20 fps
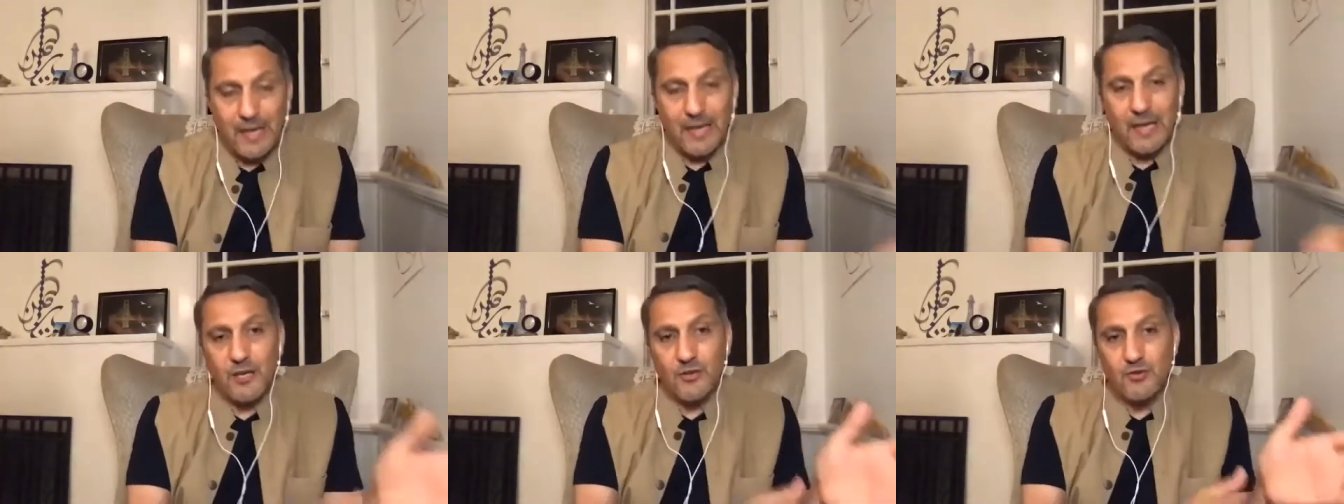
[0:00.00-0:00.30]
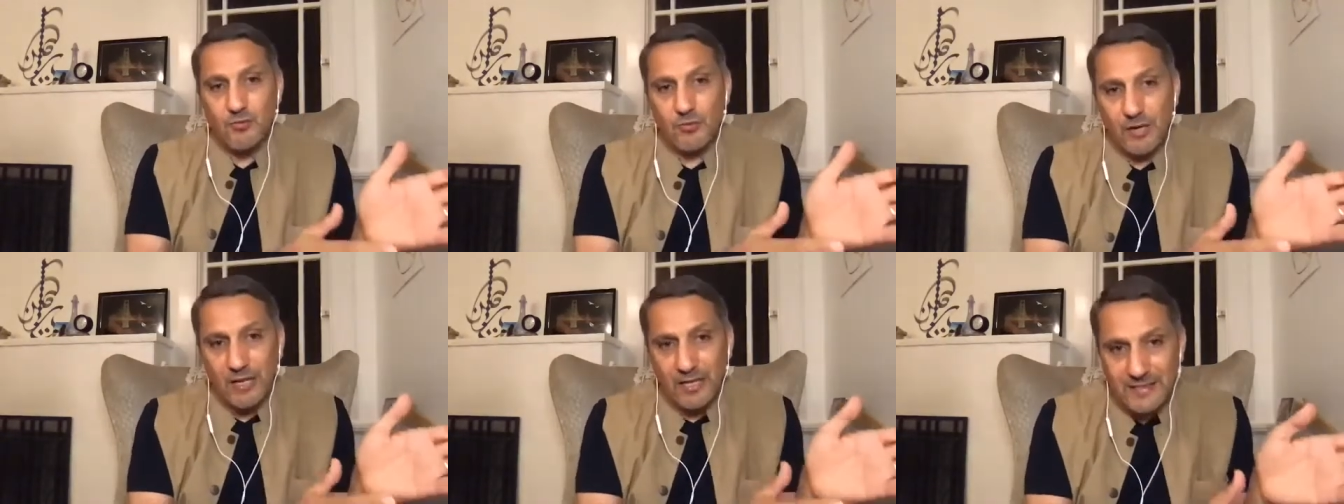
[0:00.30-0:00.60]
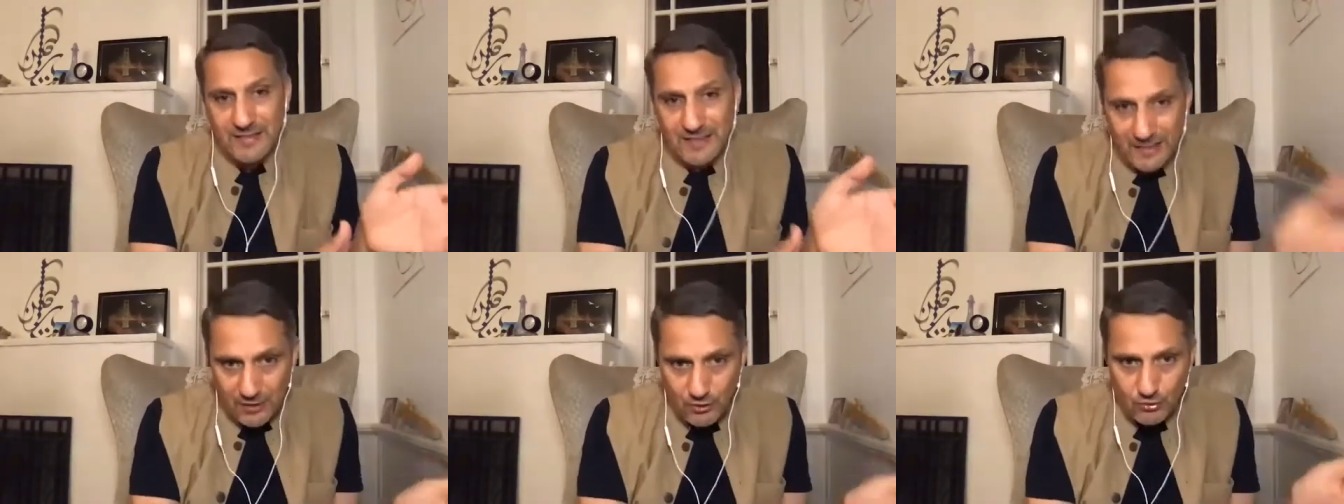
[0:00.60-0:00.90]

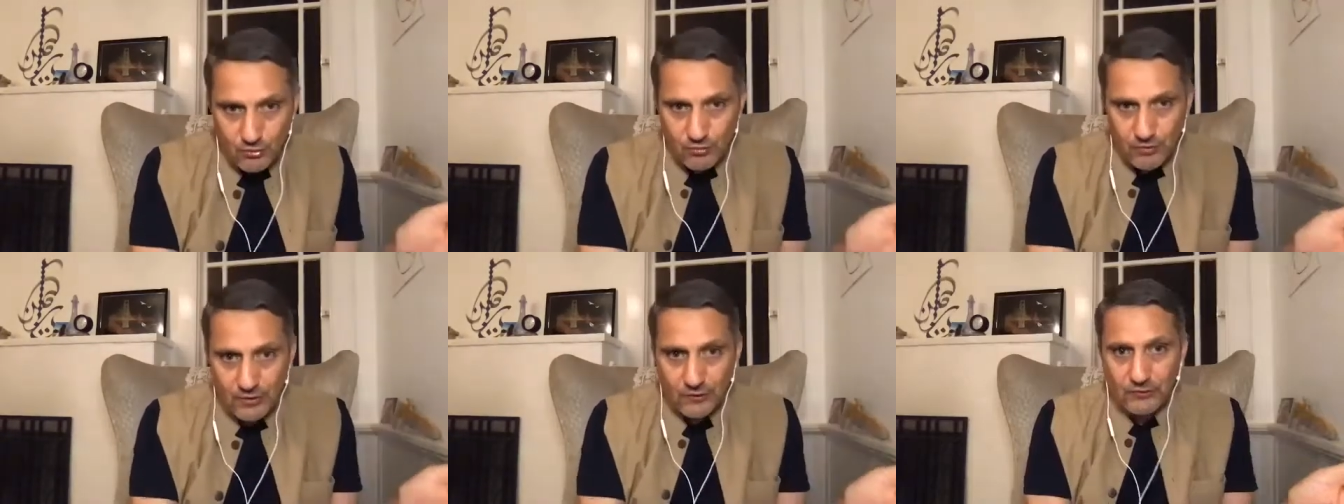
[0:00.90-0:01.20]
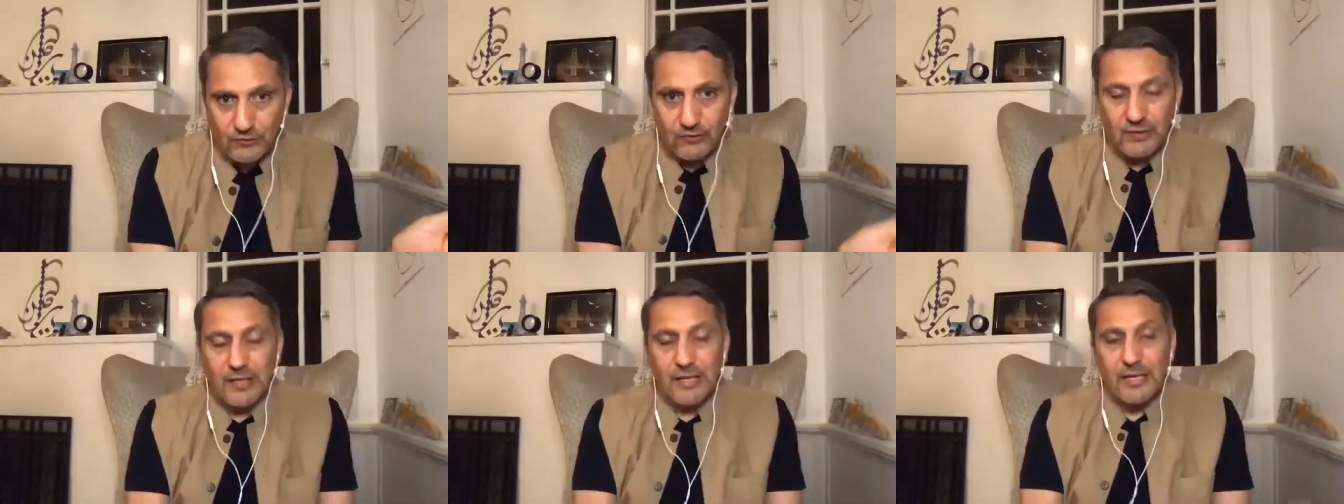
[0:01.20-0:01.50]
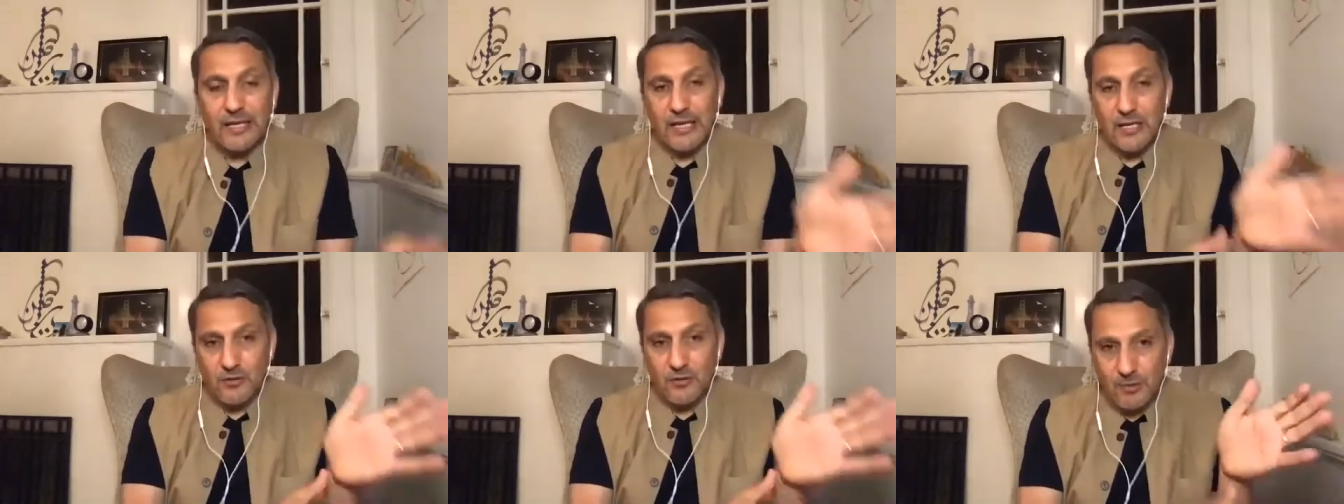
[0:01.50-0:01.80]
Israel's interest,
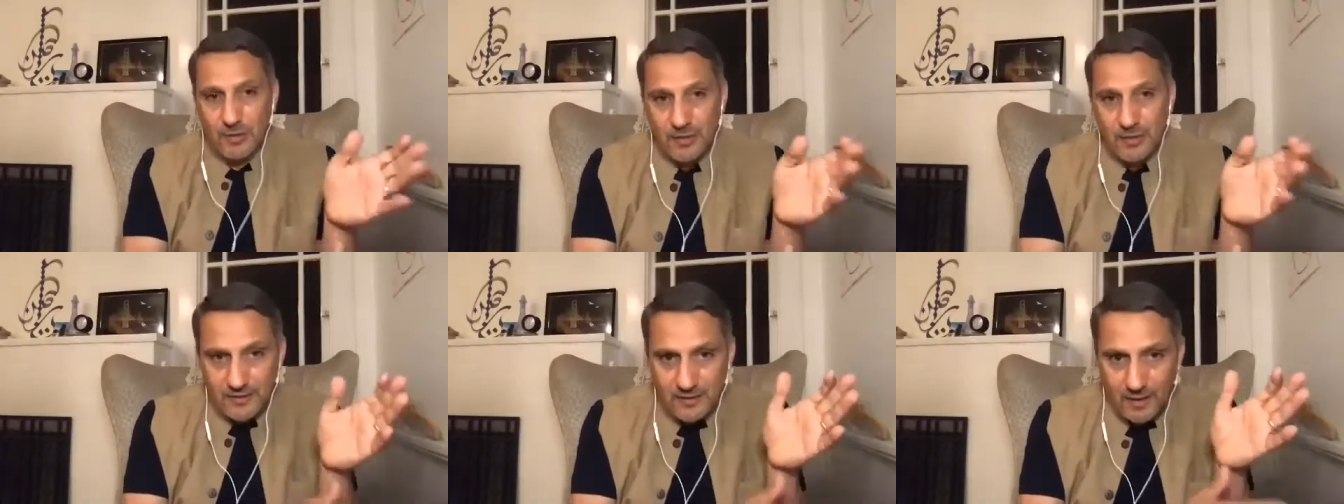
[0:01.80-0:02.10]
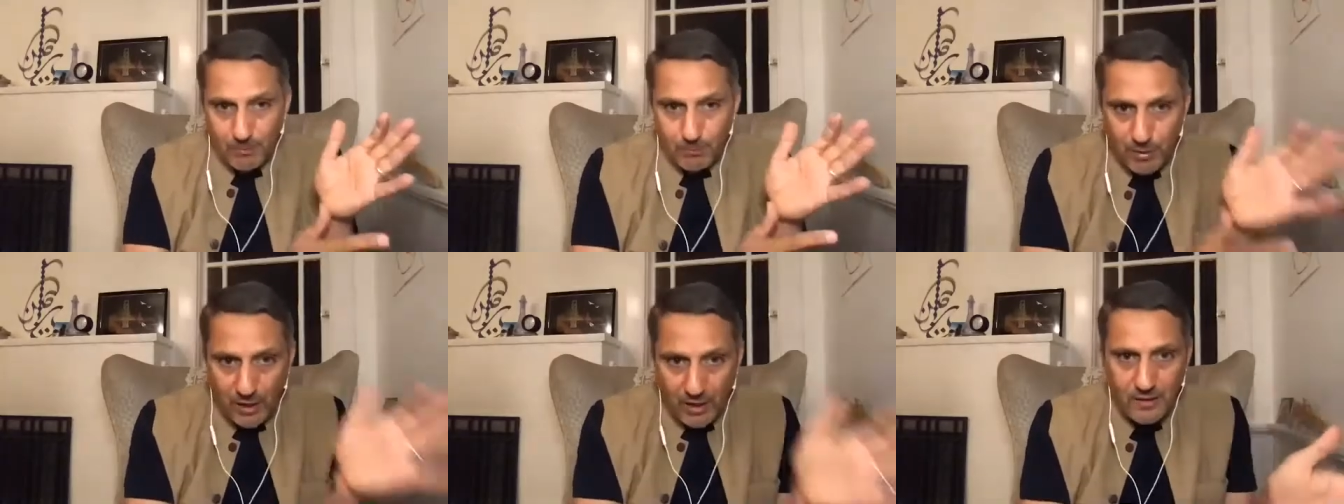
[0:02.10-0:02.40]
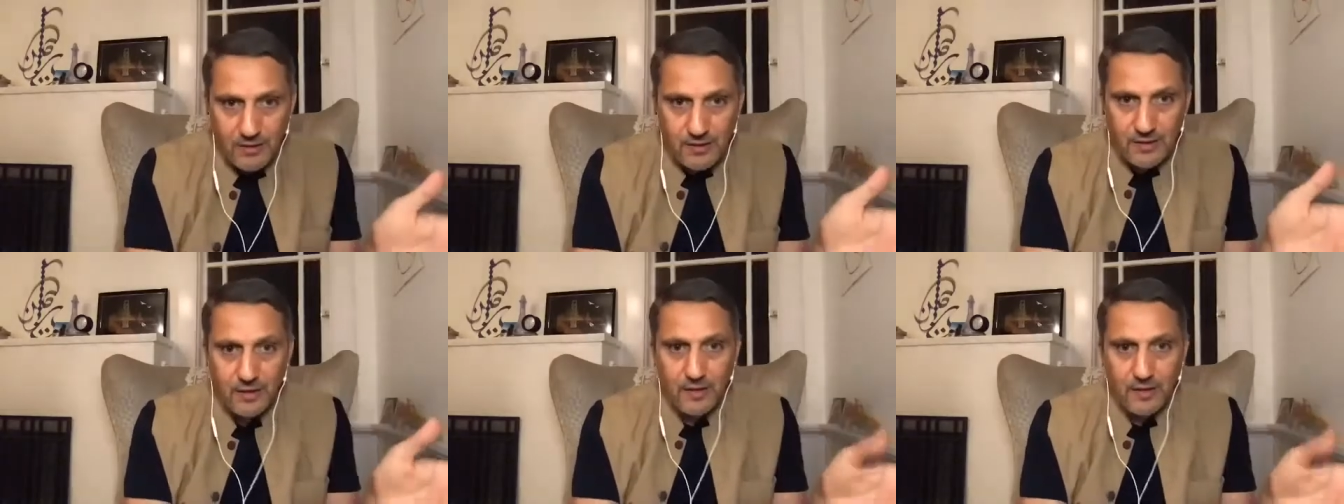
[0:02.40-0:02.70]
Israel's
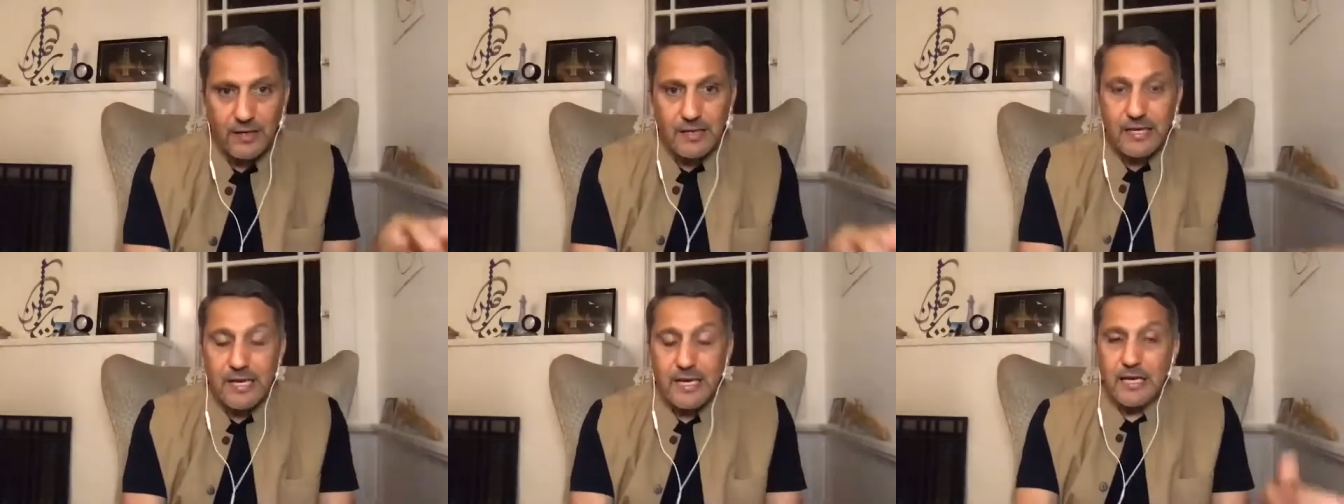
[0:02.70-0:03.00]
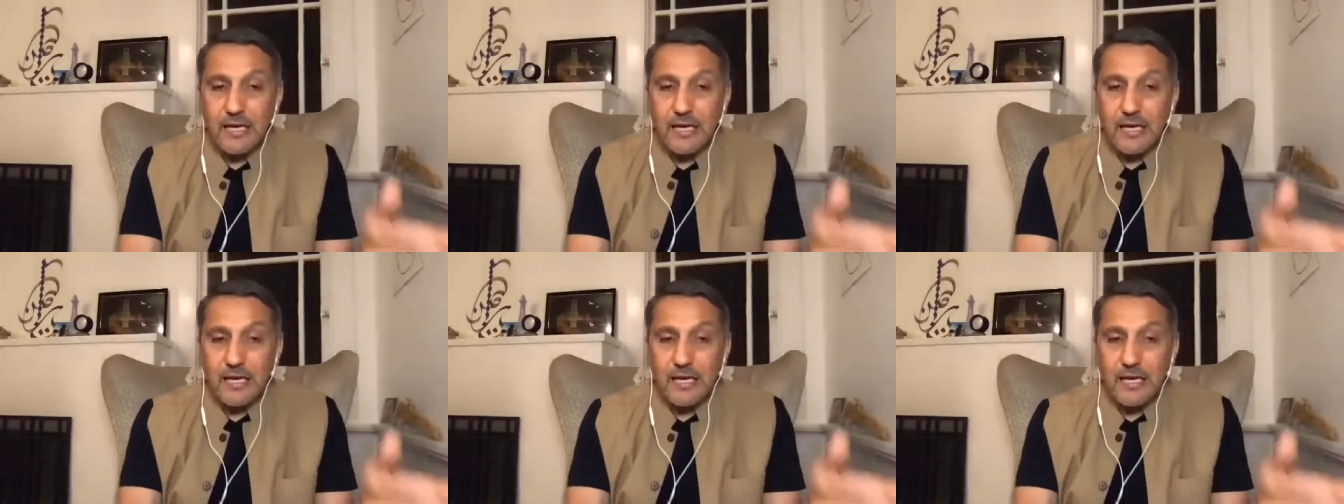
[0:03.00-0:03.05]
apartheid,